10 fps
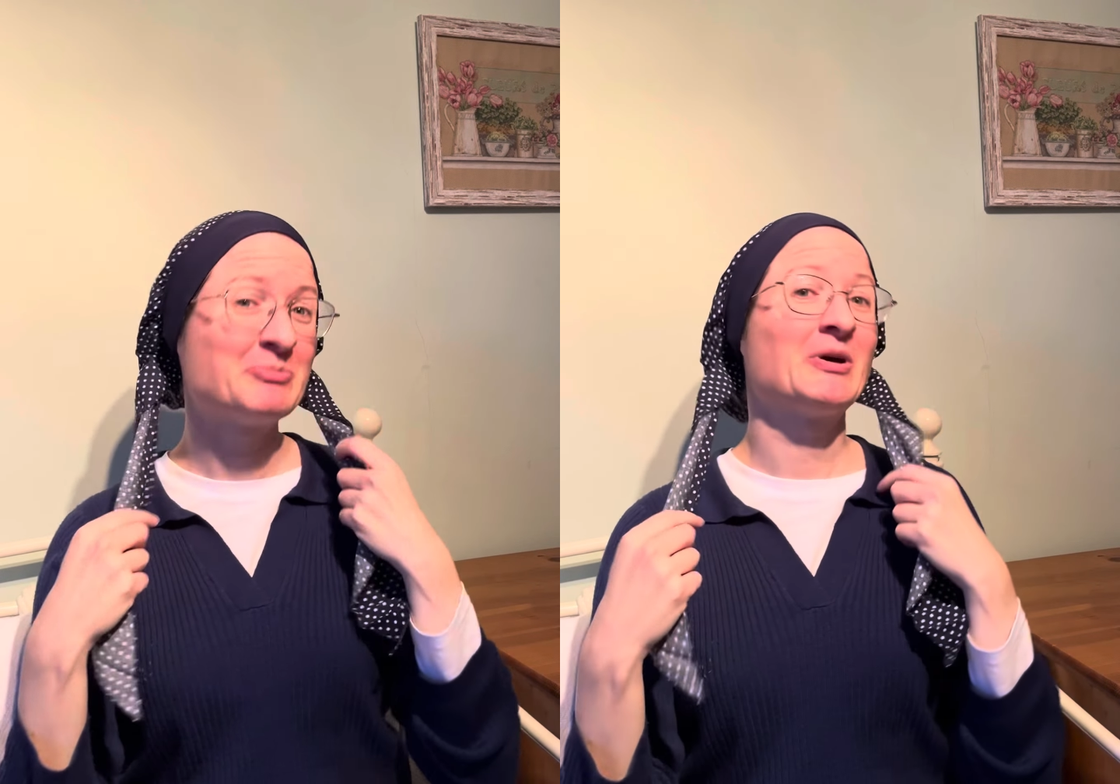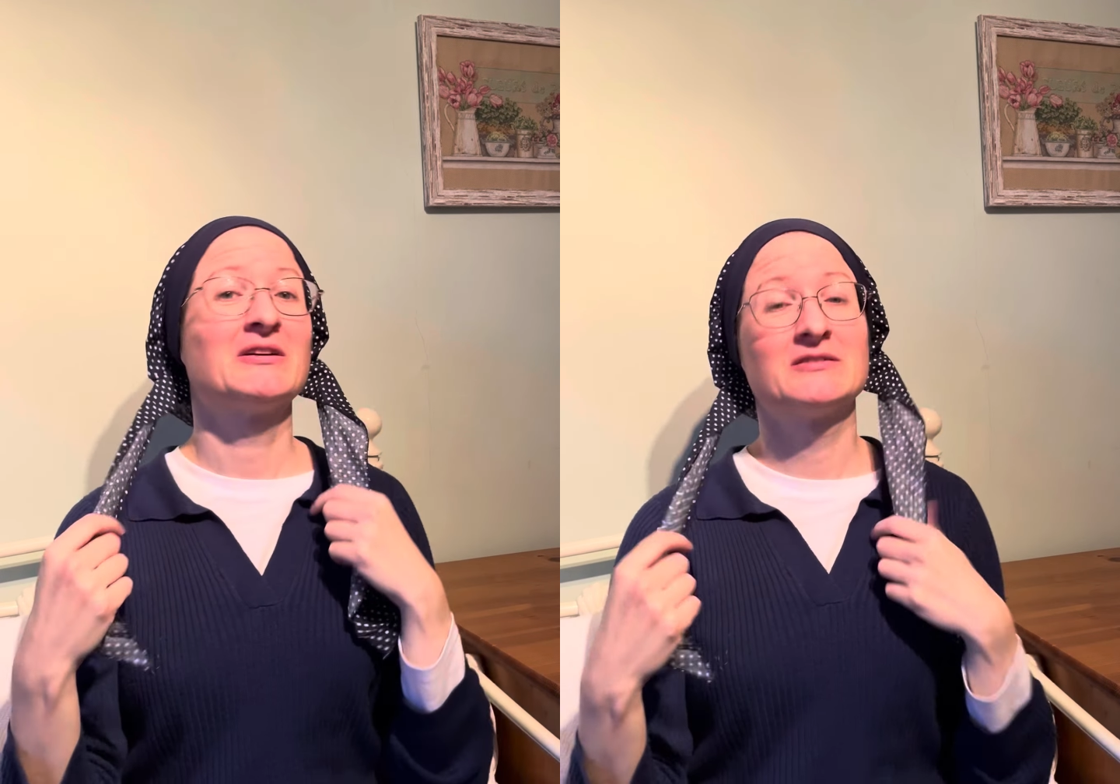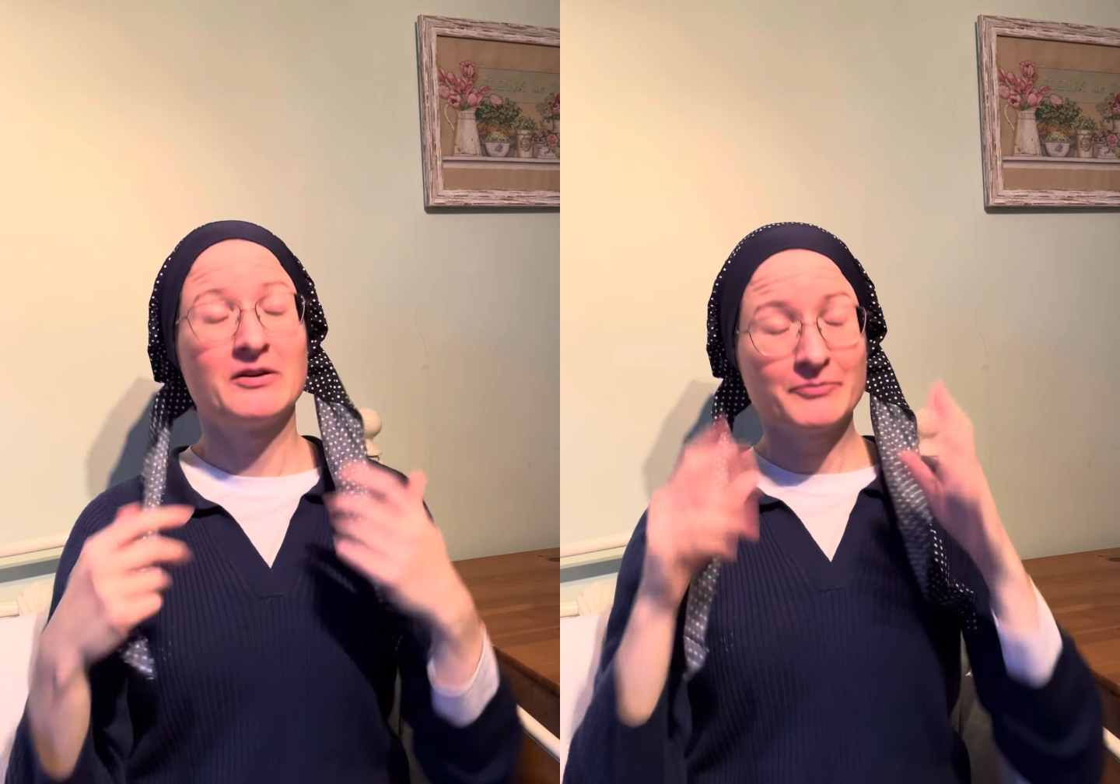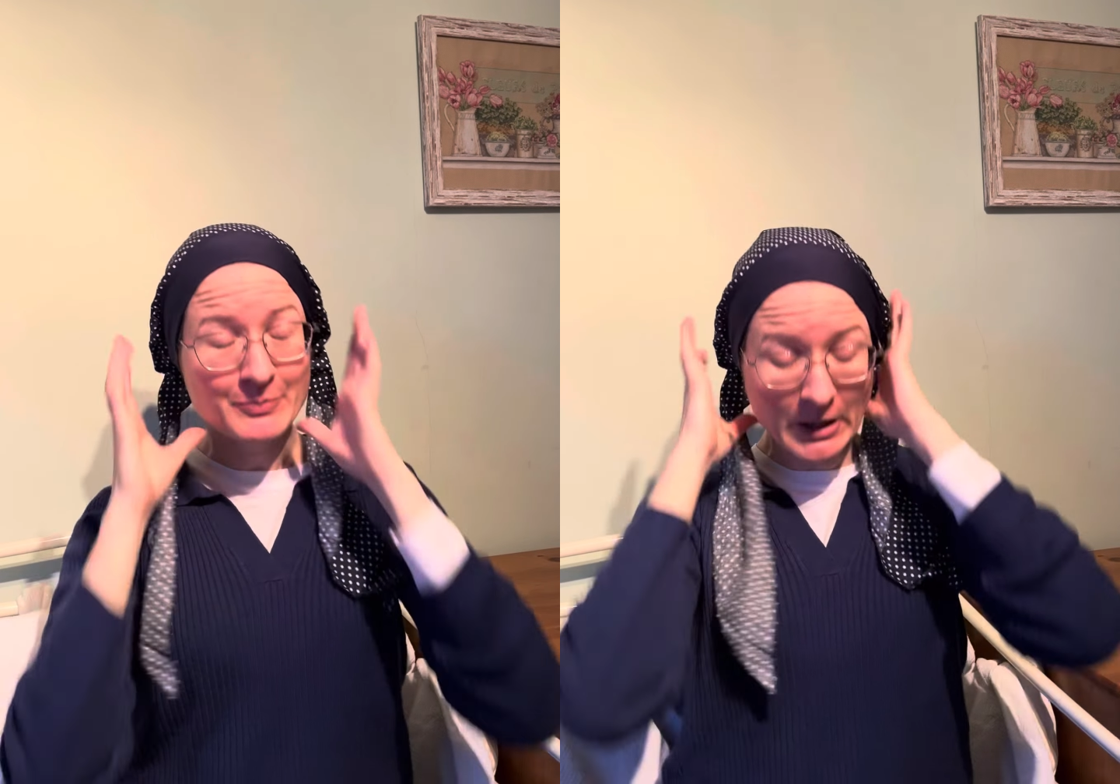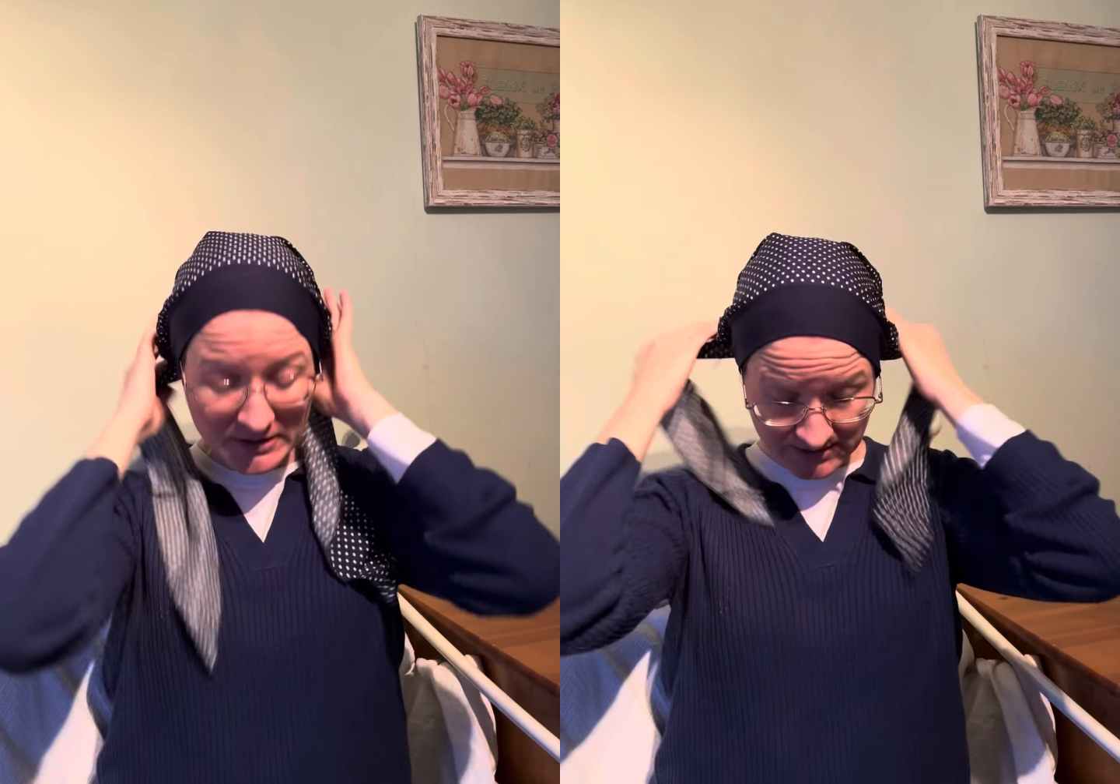but
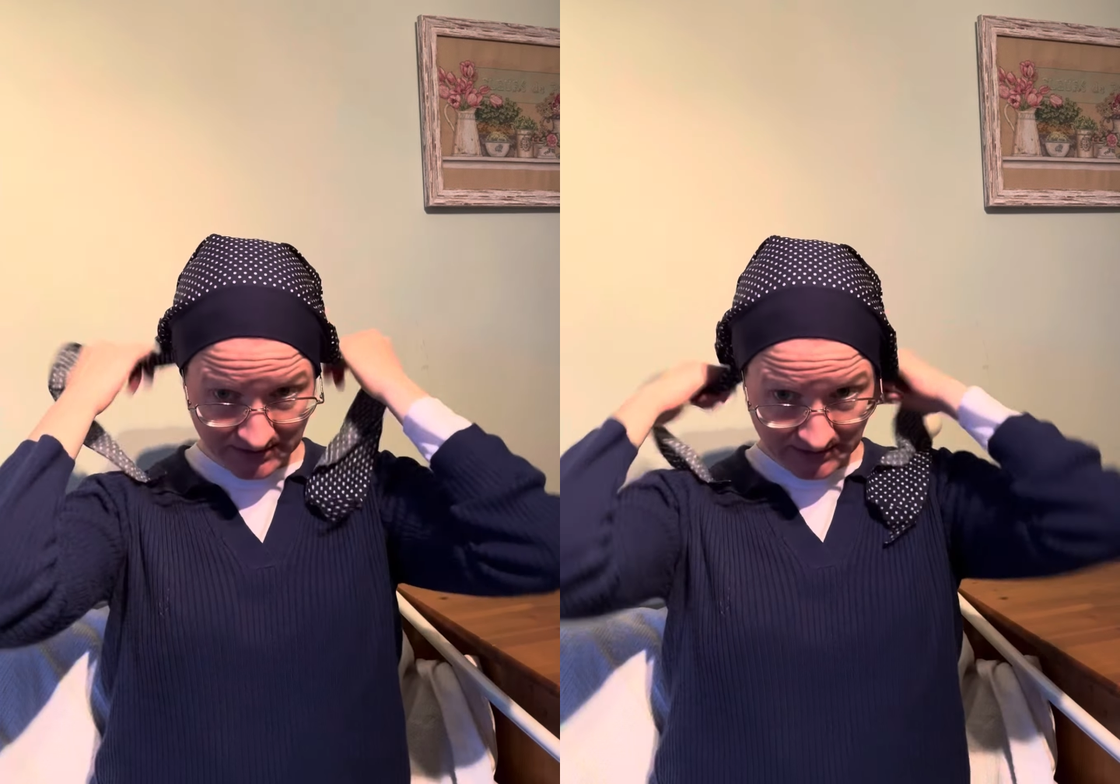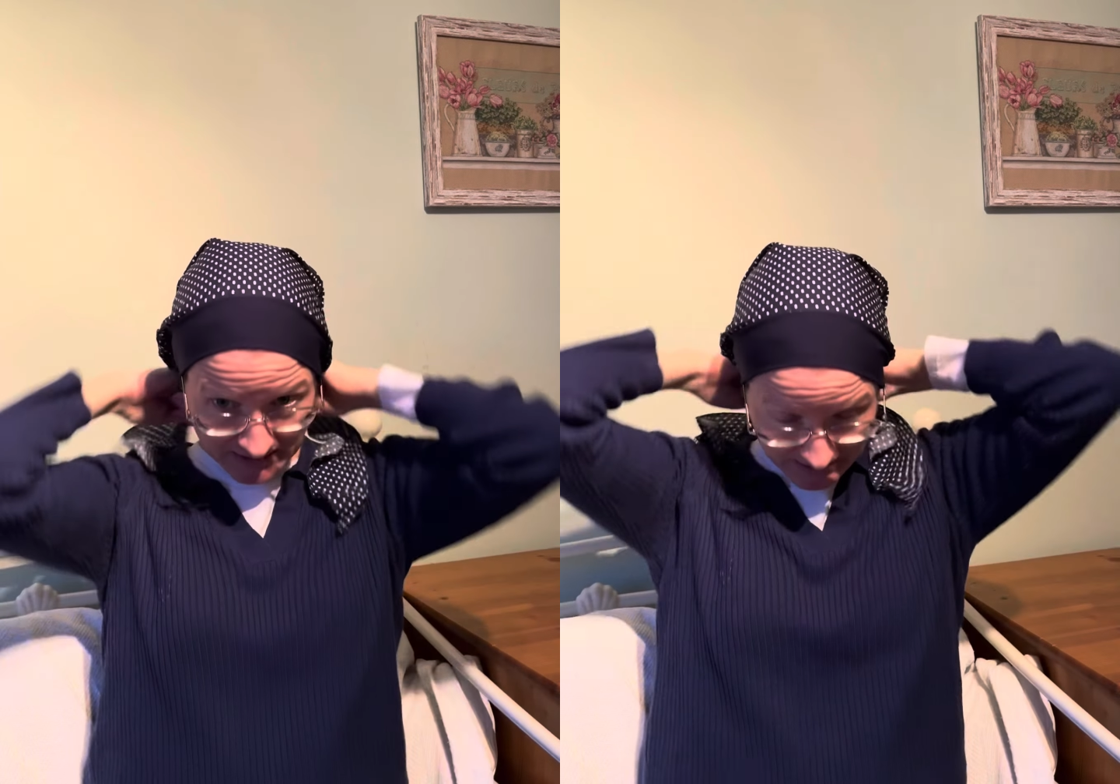personally,